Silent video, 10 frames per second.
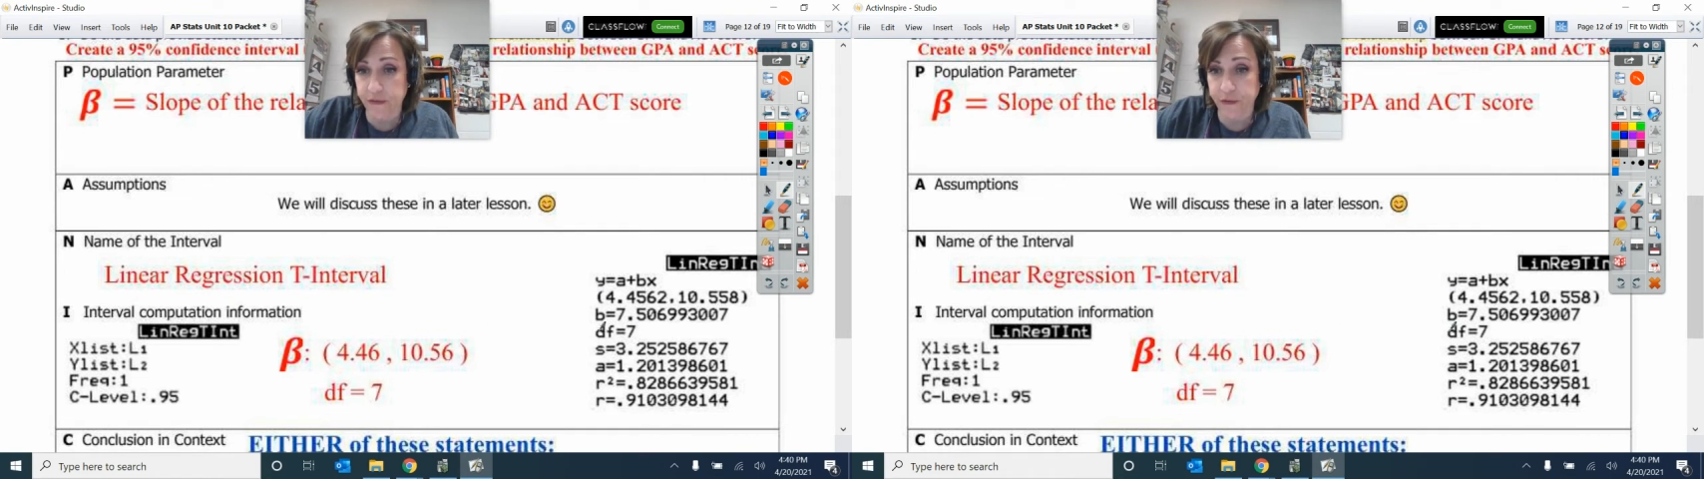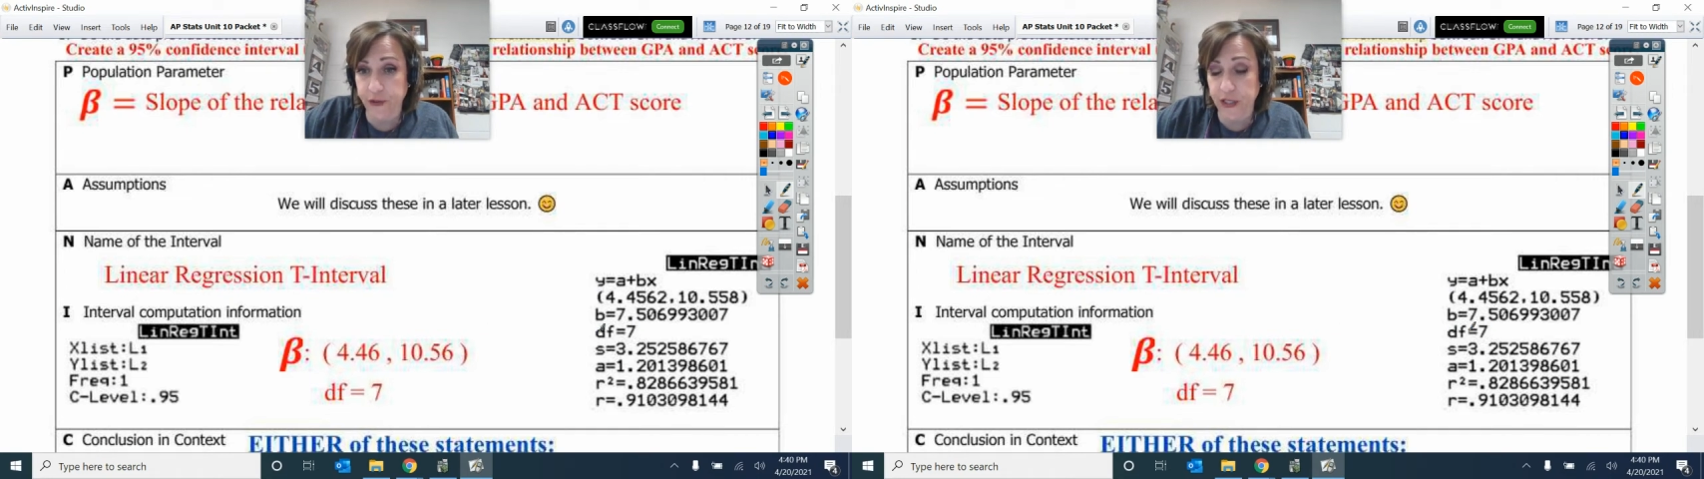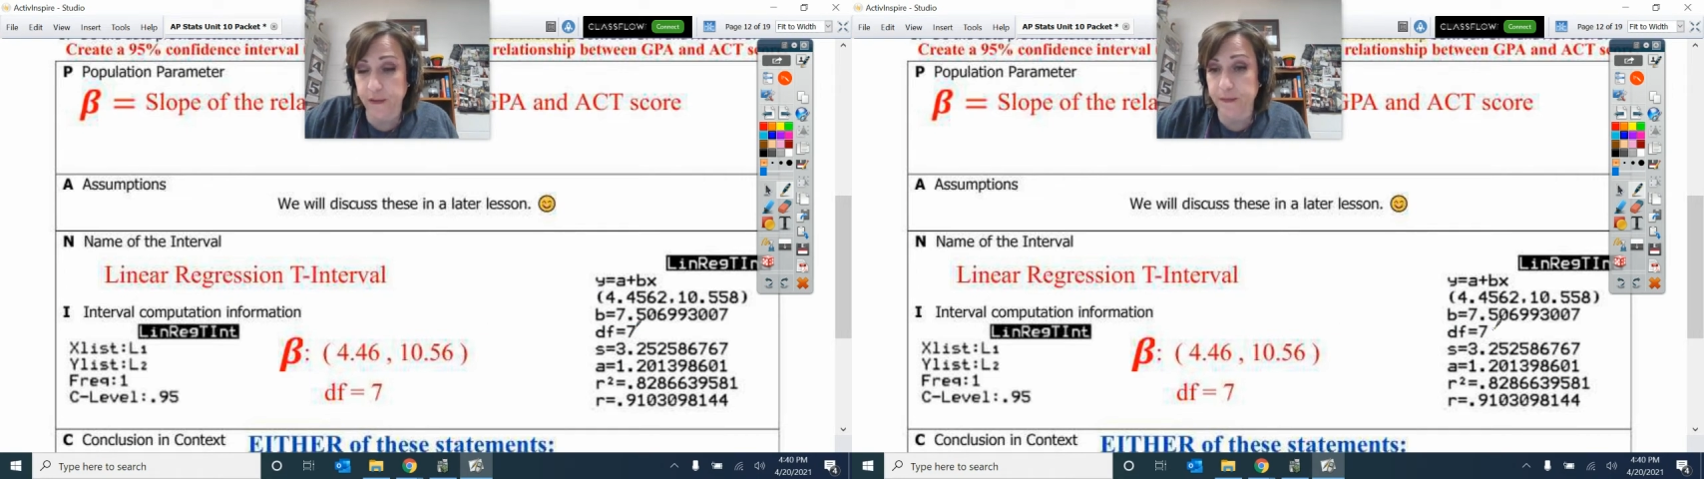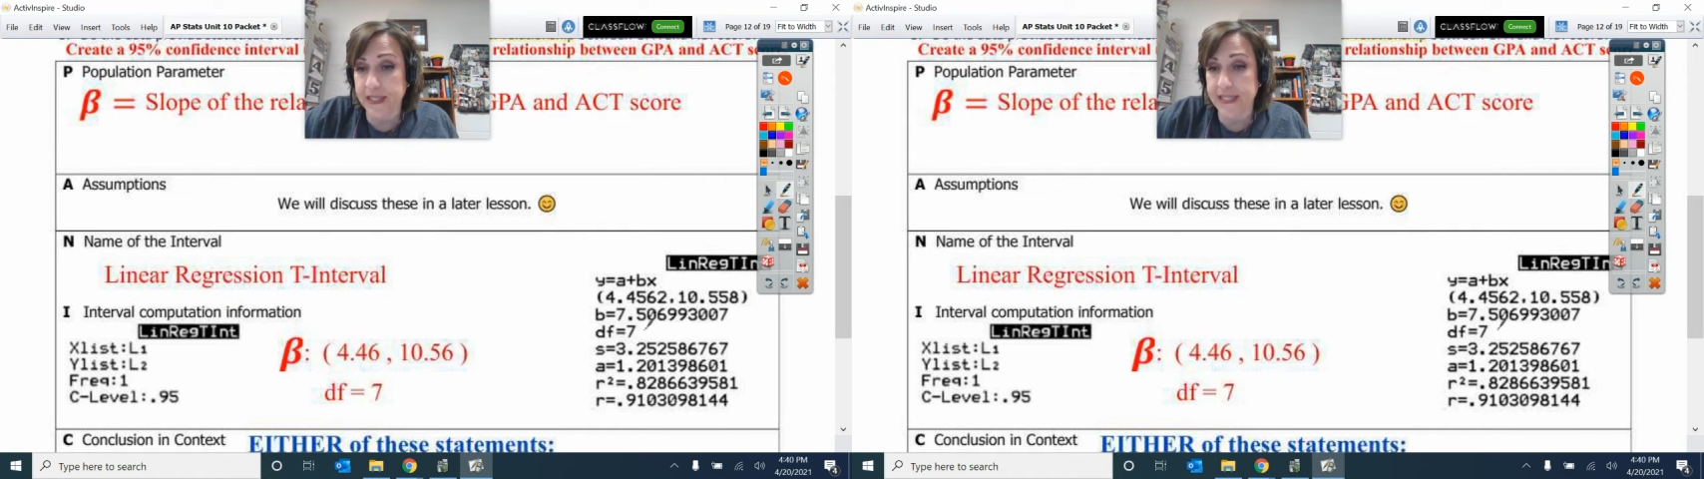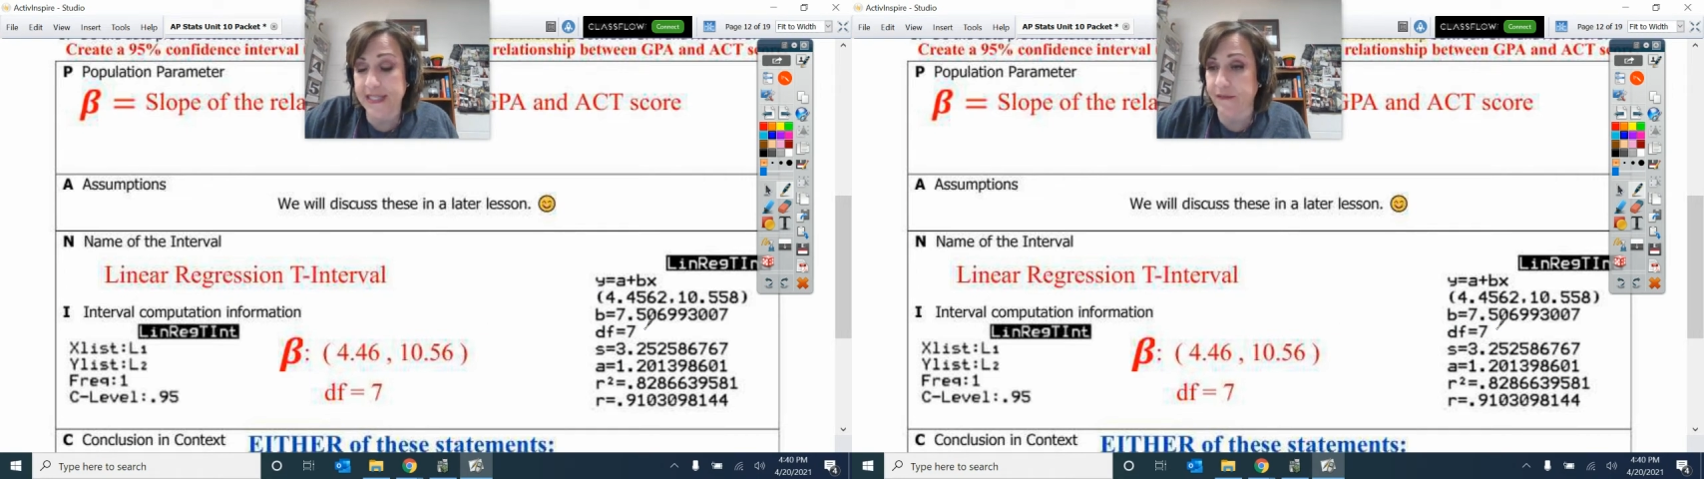freedom
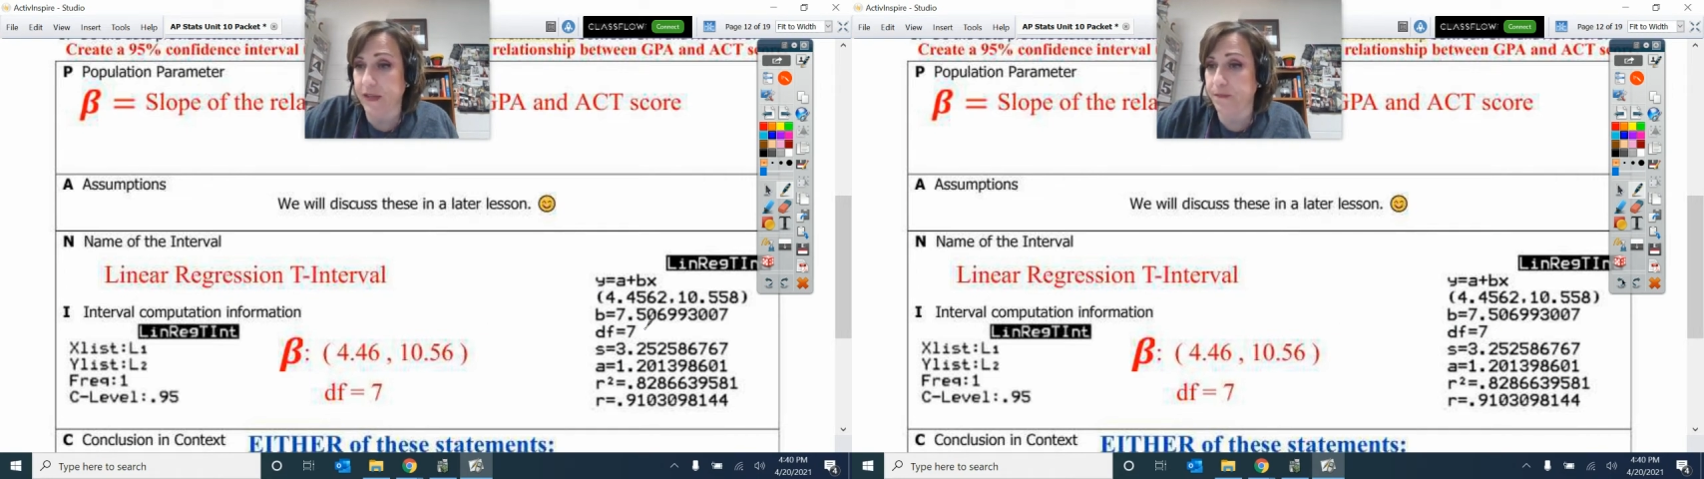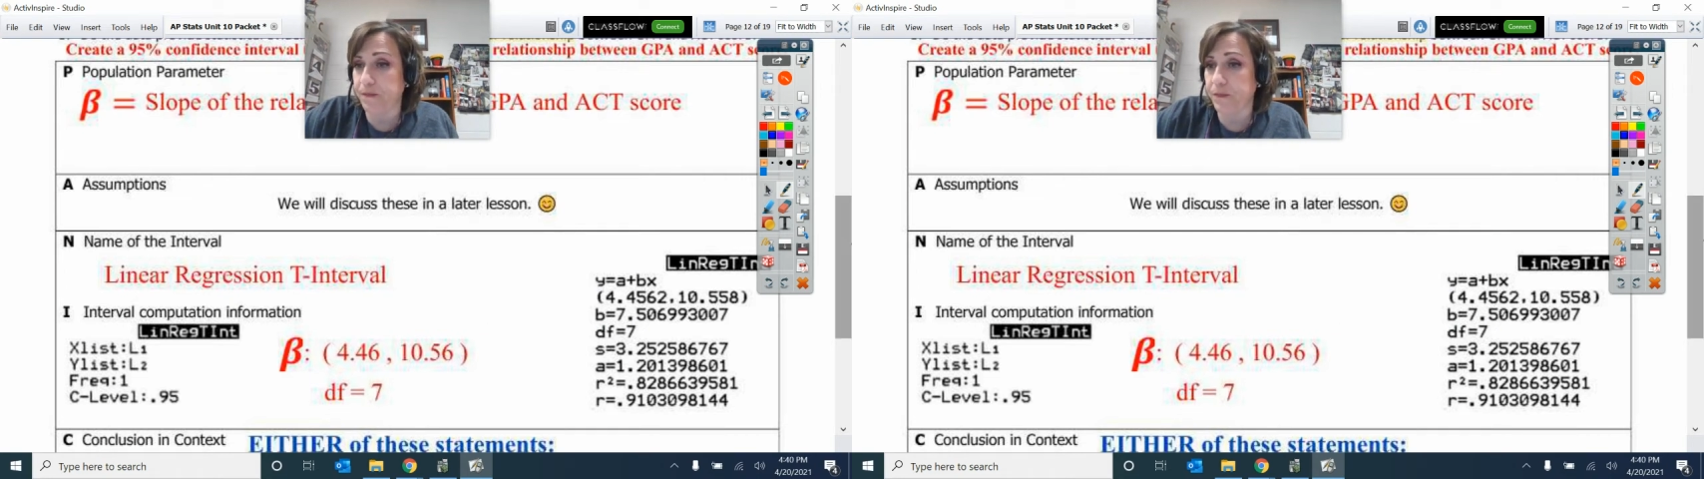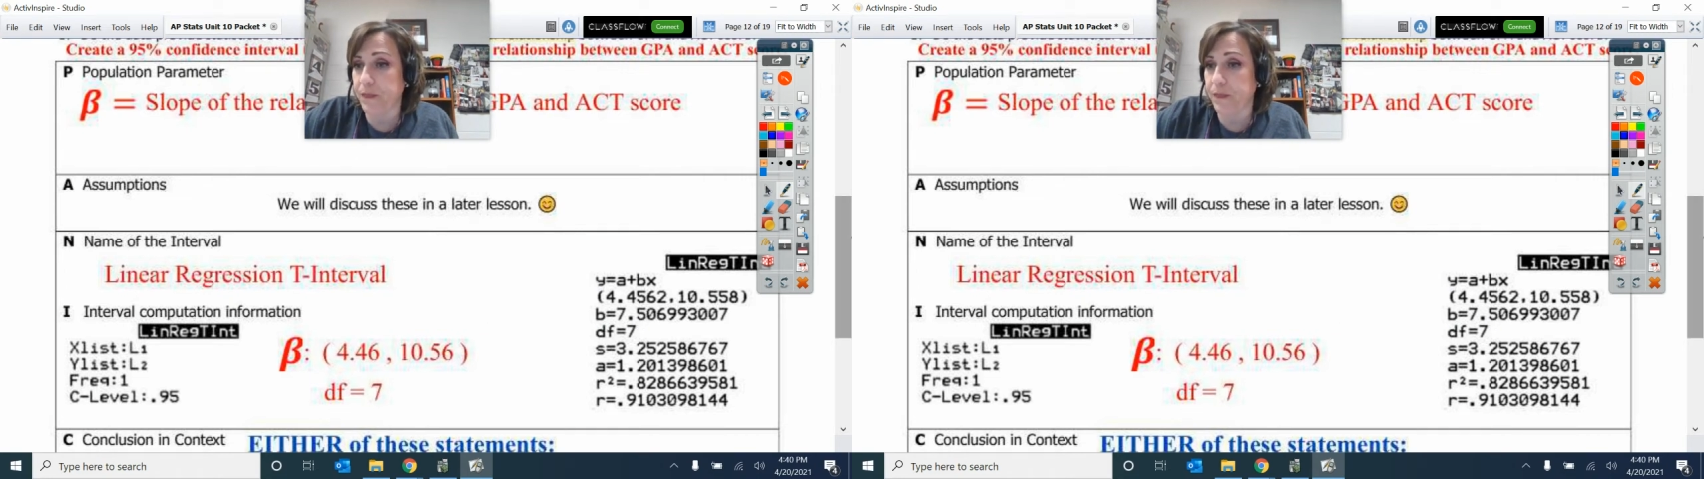7.